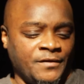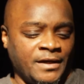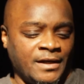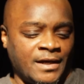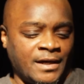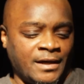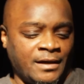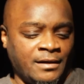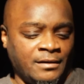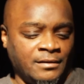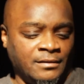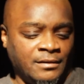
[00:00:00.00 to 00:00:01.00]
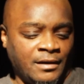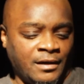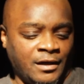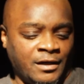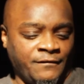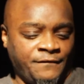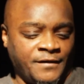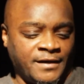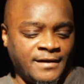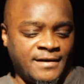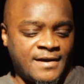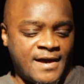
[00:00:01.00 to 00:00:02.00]
that I had
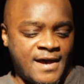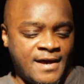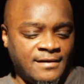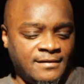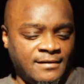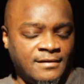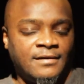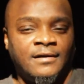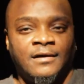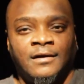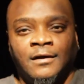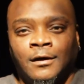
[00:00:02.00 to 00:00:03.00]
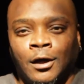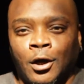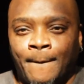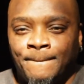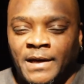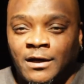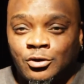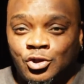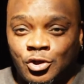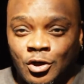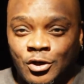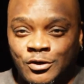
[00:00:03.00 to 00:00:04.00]
forgot about
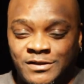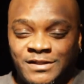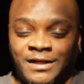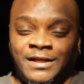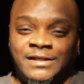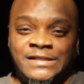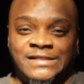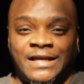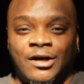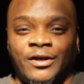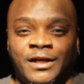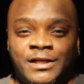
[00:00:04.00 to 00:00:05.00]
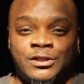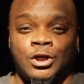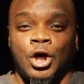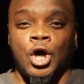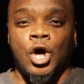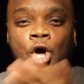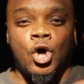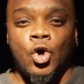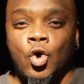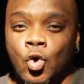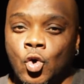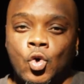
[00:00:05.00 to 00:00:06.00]
y'all seeing this, how it is a
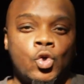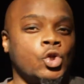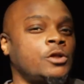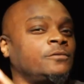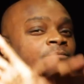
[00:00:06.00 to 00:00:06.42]
whole